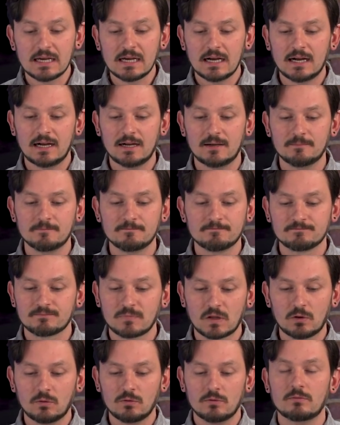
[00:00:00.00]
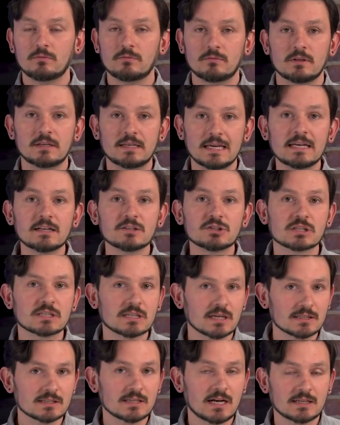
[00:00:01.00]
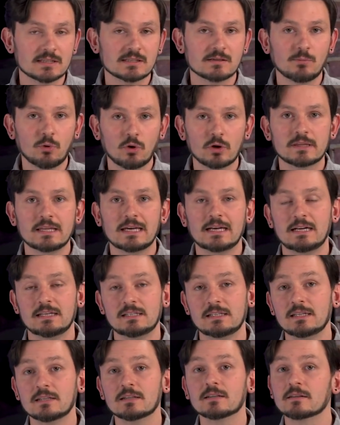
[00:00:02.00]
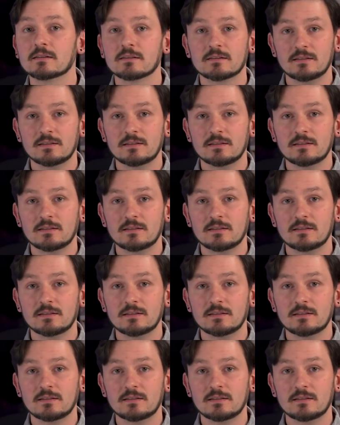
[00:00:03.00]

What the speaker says: The data just does not support that idea.